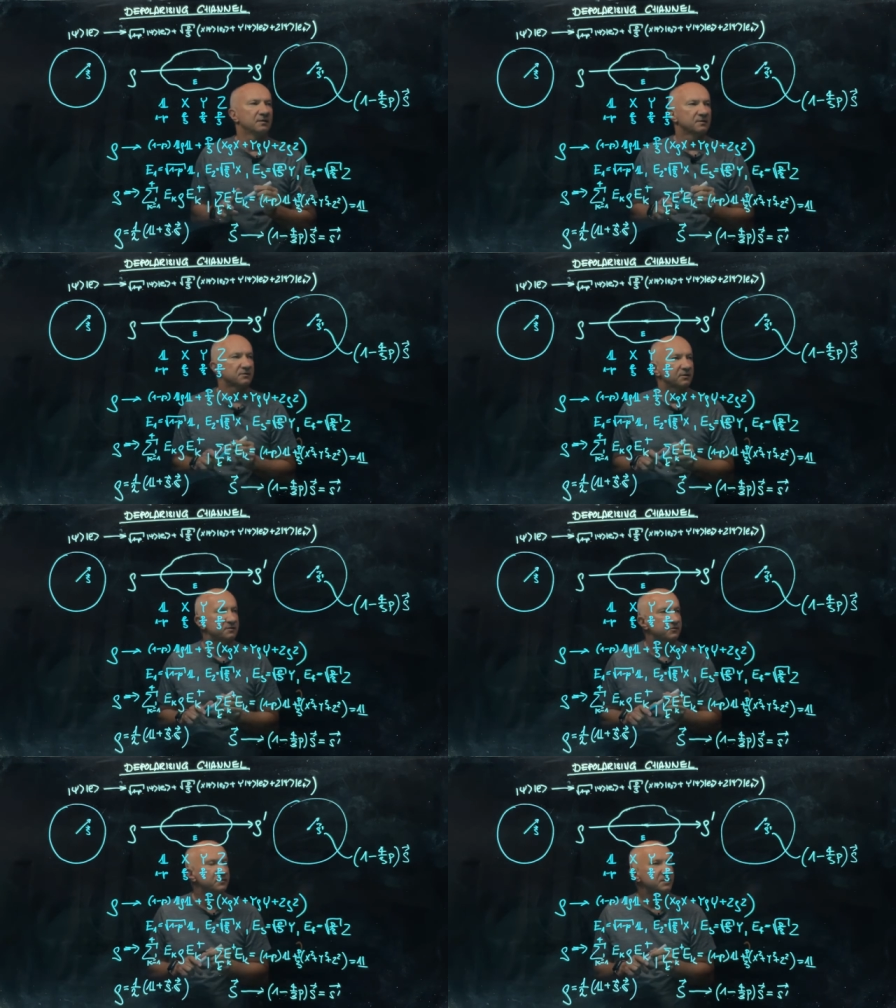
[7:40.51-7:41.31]
So as
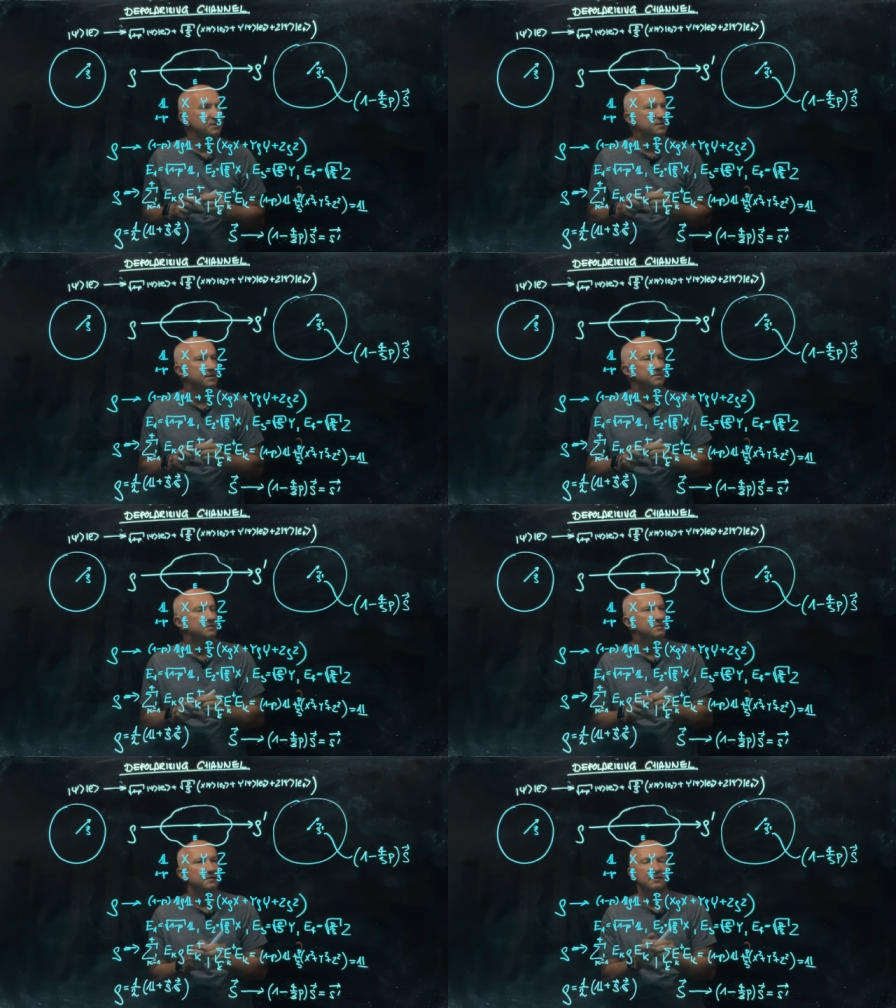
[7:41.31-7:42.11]
you see that
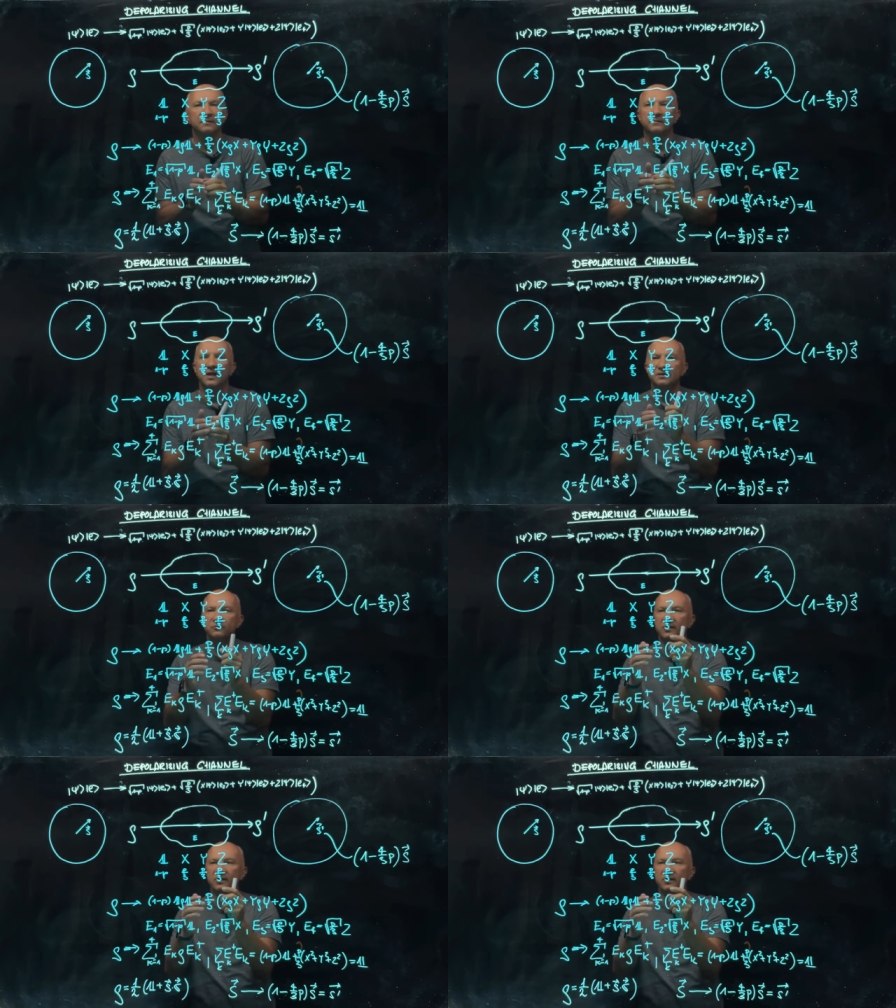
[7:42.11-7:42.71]
as we